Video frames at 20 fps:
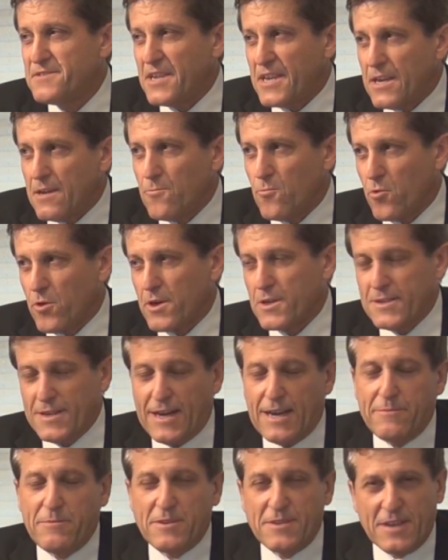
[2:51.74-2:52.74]
seen it work
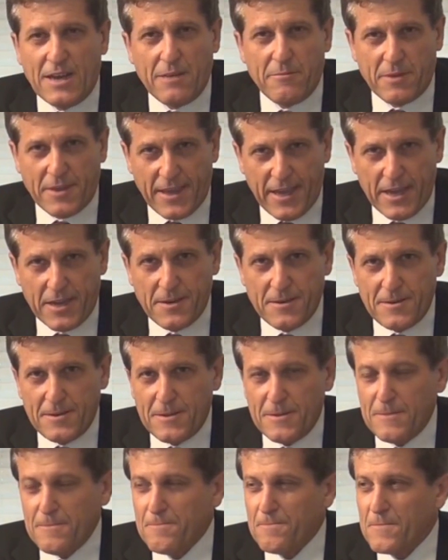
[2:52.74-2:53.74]
time and time again.
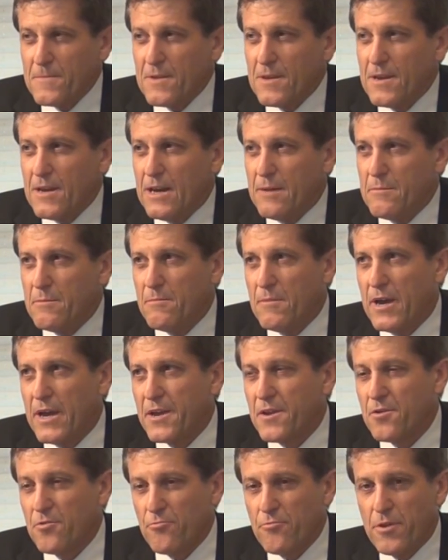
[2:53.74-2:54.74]
In my
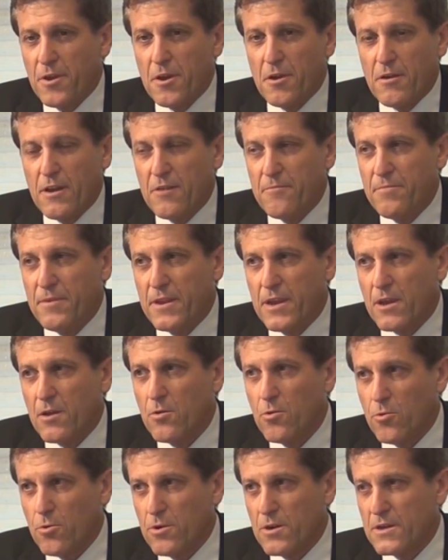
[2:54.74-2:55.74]
career, I've been in
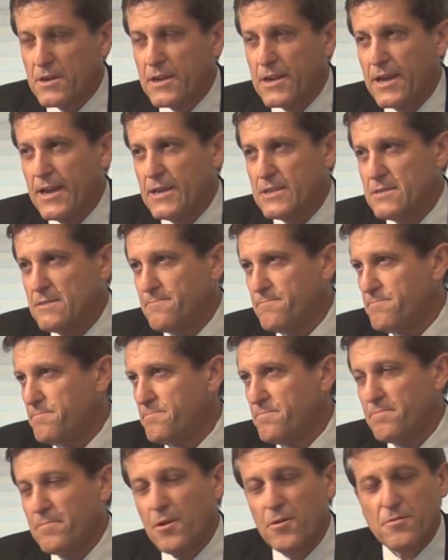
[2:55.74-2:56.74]
court as
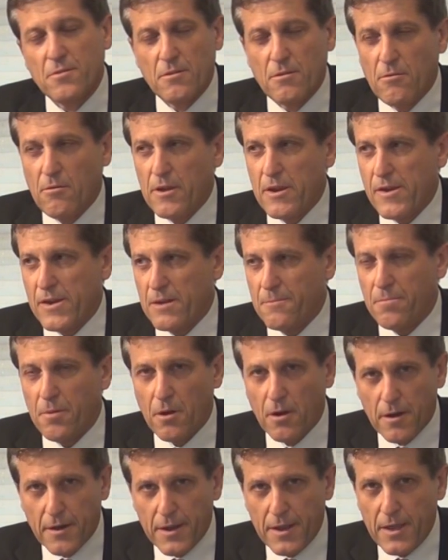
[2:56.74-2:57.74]
both a lawyer and a
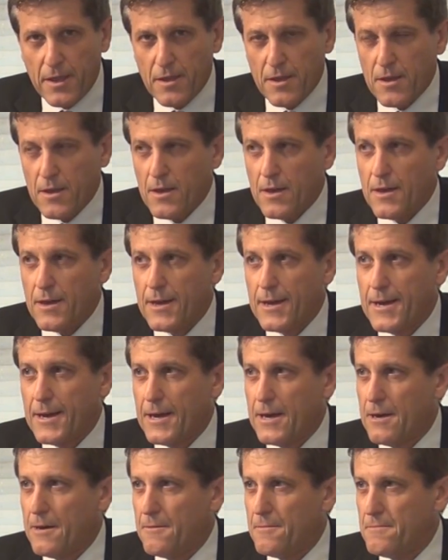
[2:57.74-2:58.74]
party
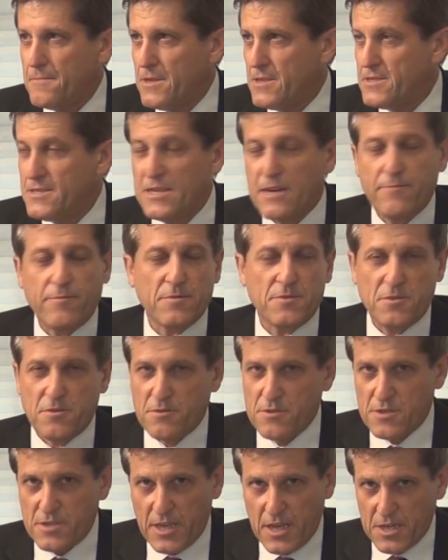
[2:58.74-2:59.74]
in several
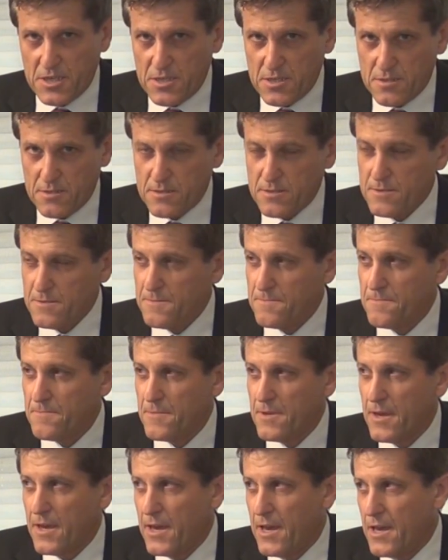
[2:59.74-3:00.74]
jurisdictions,
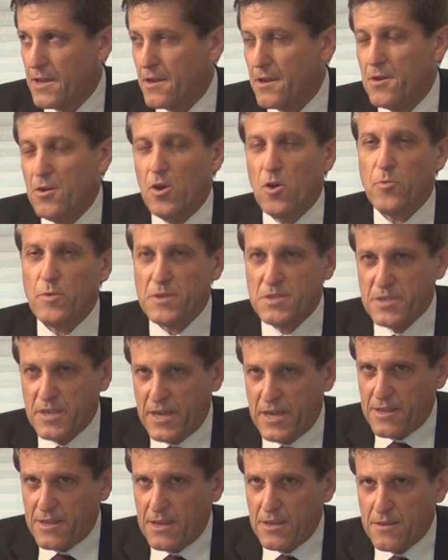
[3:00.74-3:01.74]
and can always
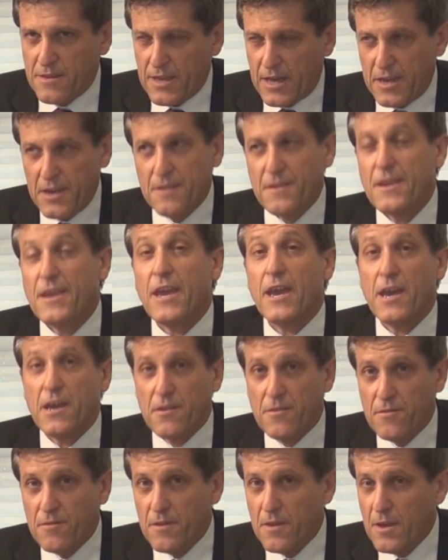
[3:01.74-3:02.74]
that in the
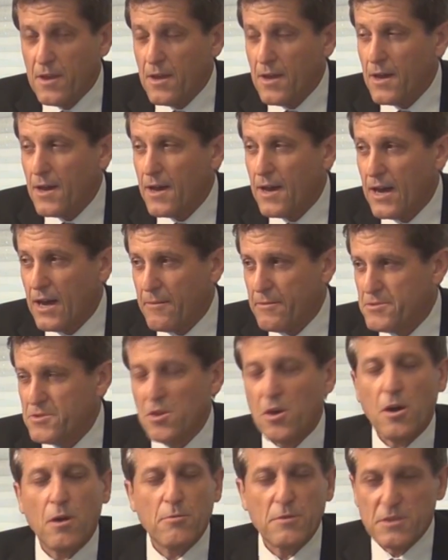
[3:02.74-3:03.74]
end,
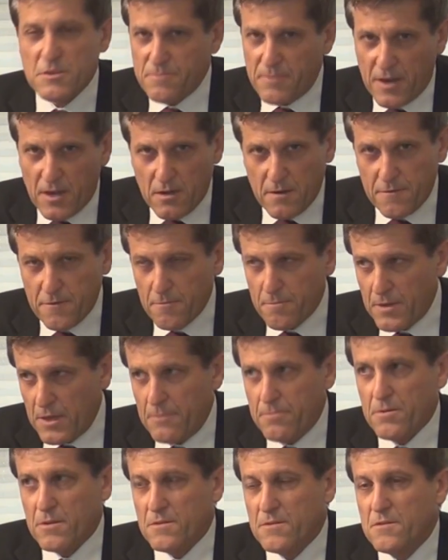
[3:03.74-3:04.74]
it's always better for
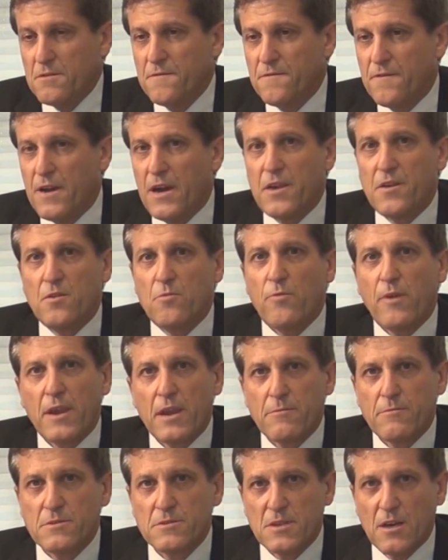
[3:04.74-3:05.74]
people to find a way
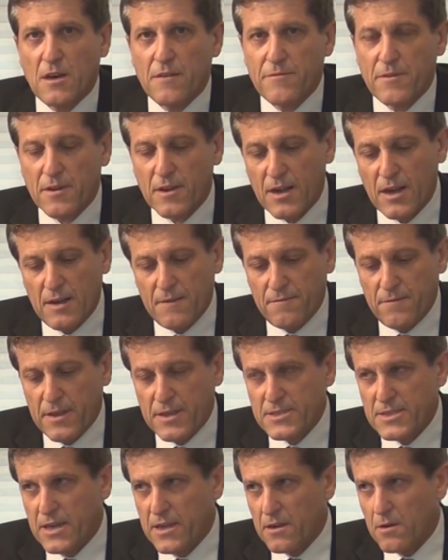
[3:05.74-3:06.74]
to resolve their
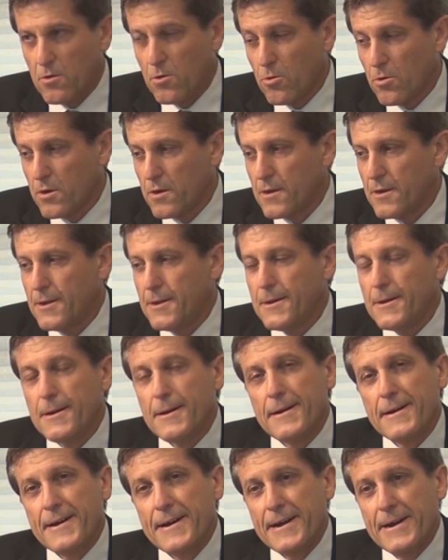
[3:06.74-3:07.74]
conflicts at a court.
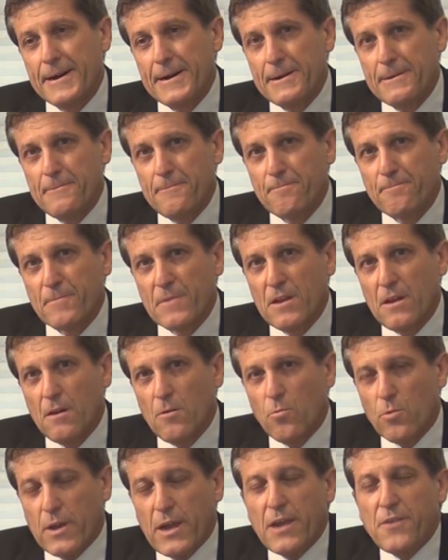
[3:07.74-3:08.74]

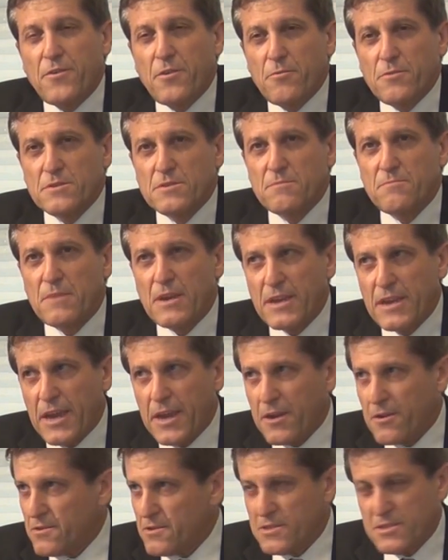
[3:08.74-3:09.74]
What I do as a
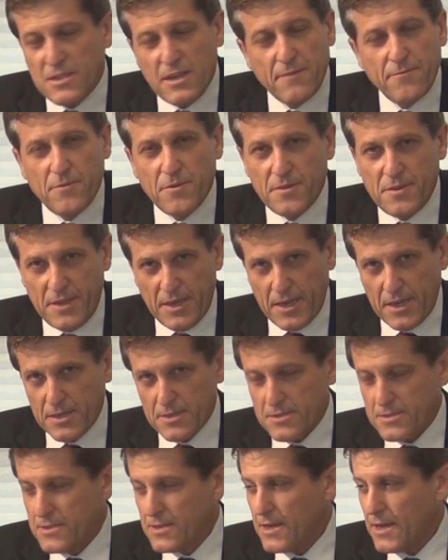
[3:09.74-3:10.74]
mediator is several
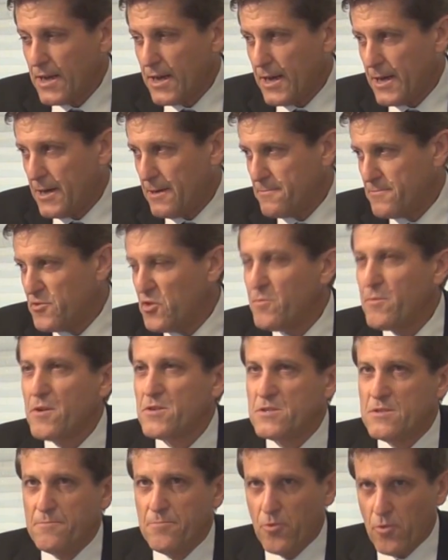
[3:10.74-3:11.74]
things. Two
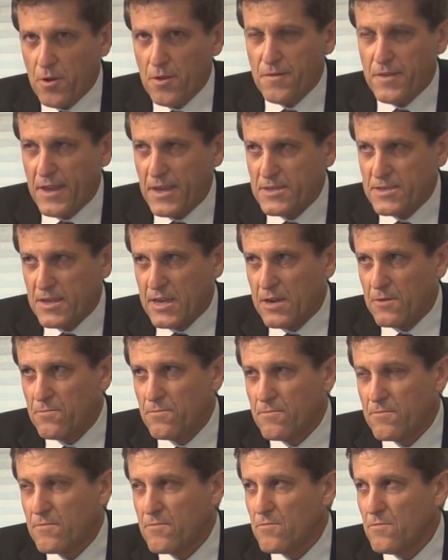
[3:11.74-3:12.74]
most important things that
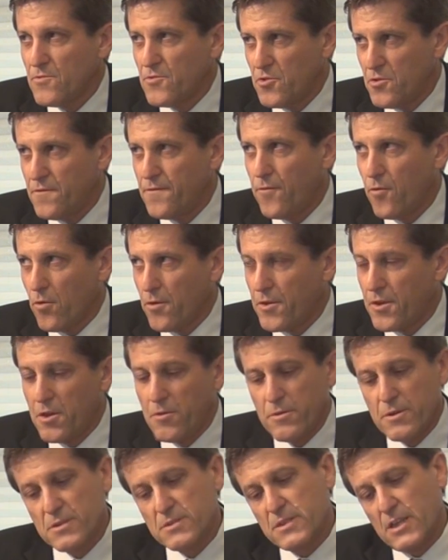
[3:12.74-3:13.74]
I will do for
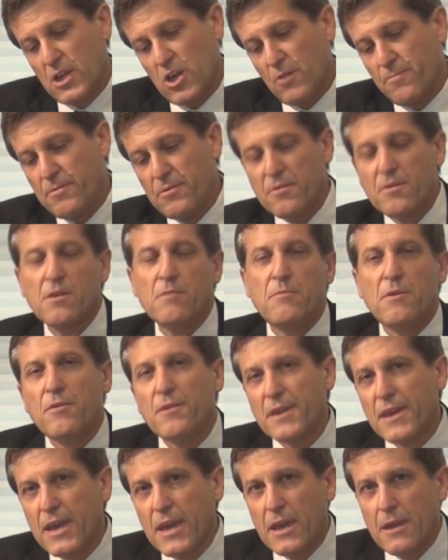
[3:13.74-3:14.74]
you is to help you
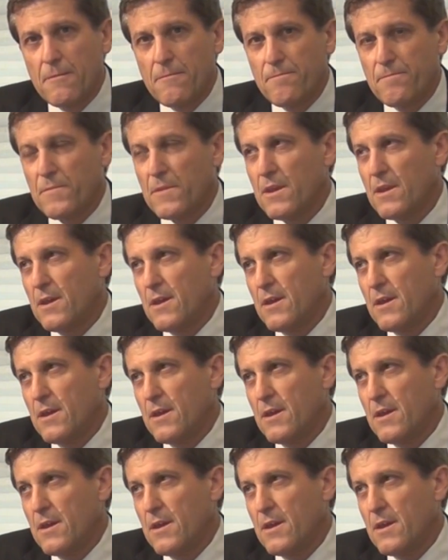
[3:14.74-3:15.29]
communicate